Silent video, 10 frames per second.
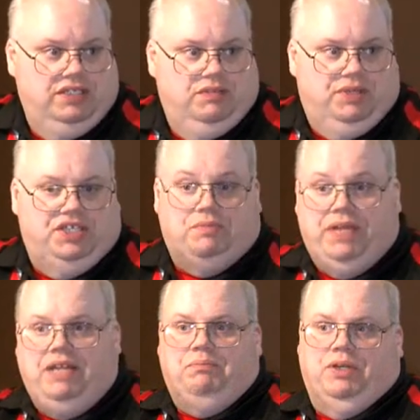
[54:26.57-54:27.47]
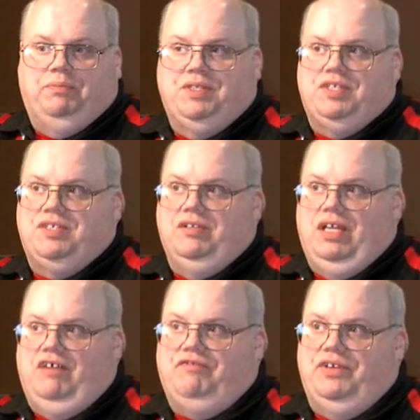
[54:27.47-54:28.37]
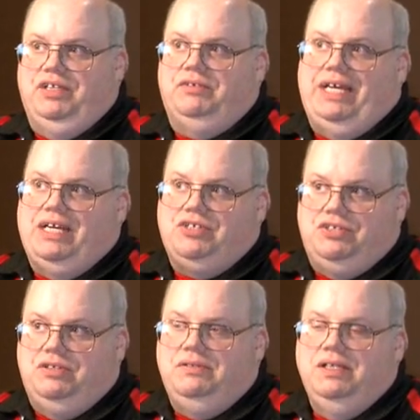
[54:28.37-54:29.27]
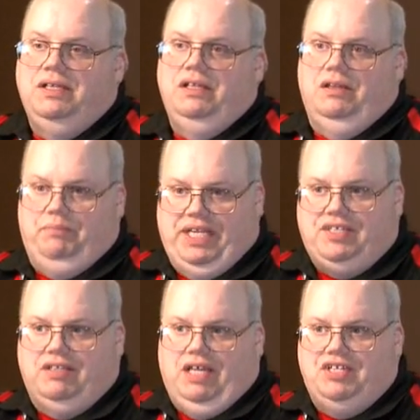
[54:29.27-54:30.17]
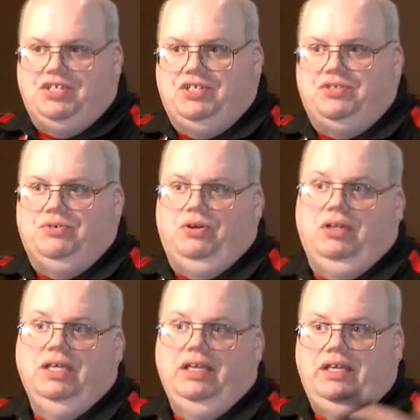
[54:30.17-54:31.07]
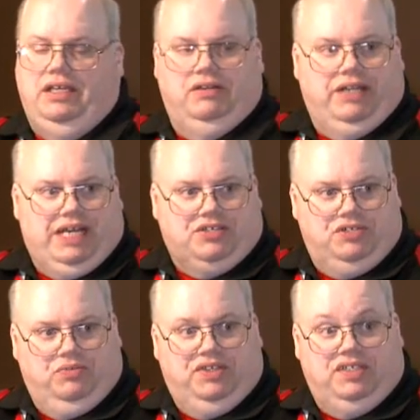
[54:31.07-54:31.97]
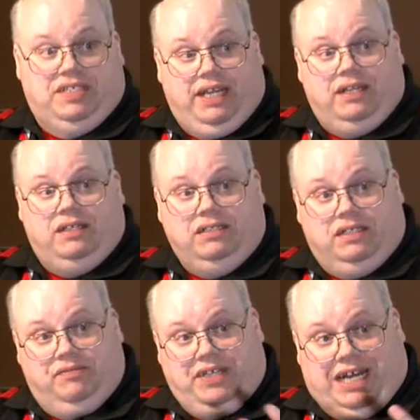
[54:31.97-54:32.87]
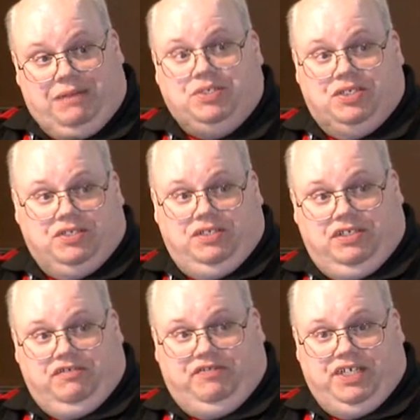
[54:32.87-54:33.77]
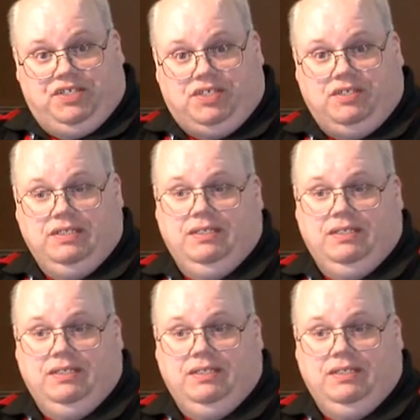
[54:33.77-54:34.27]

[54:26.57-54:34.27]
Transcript: But its main purpose is to allow for interaction, basic logic control, interaction with the data of the objects and the interface,